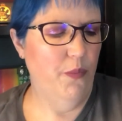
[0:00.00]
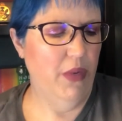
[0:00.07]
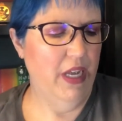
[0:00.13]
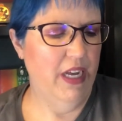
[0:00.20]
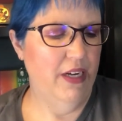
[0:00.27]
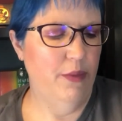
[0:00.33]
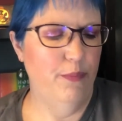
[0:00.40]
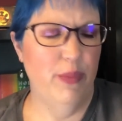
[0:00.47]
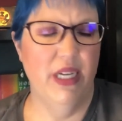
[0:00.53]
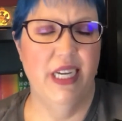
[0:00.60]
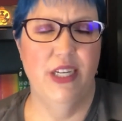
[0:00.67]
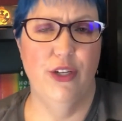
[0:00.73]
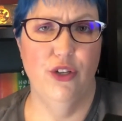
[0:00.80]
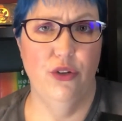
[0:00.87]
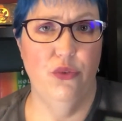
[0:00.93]
But I
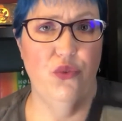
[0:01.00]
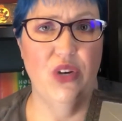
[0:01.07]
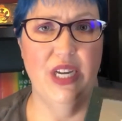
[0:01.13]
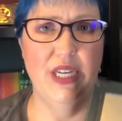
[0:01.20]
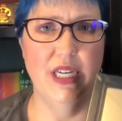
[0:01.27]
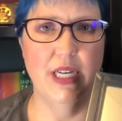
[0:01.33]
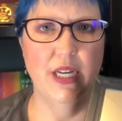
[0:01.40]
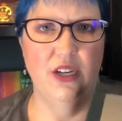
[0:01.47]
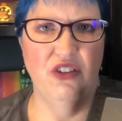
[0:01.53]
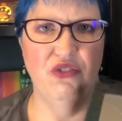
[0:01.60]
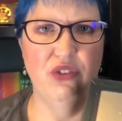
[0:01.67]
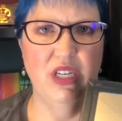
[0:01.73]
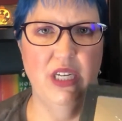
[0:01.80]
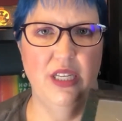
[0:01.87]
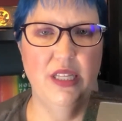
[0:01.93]
do find it kind of
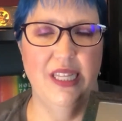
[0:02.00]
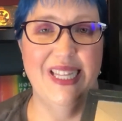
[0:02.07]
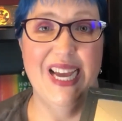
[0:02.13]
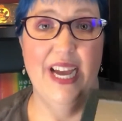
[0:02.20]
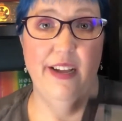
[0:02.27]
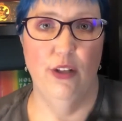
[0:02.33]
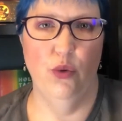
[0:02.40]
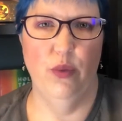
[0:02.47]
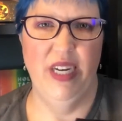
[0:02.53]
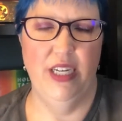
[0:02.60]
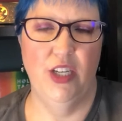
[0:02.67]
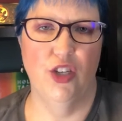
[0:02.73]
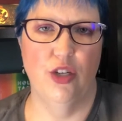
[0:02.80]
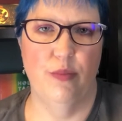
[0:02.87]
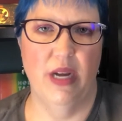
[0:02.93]
funny that the
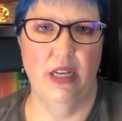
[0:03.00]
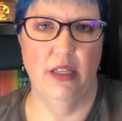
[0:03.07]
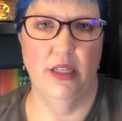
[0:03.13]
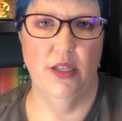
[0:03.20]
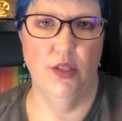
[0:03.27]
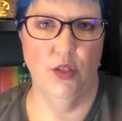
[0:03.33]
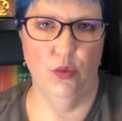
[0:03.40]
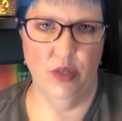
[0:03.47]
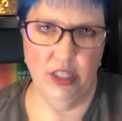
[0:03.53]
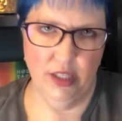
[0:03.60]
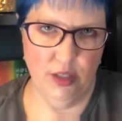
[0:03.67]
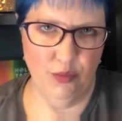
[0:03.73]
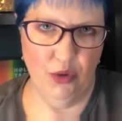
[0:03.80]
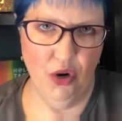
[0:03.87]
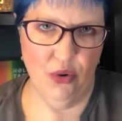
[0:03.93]
Halloweenish palette is the one
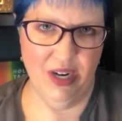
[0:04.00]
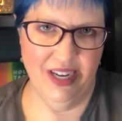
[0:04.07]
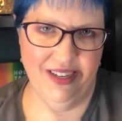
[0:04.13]
that's broken.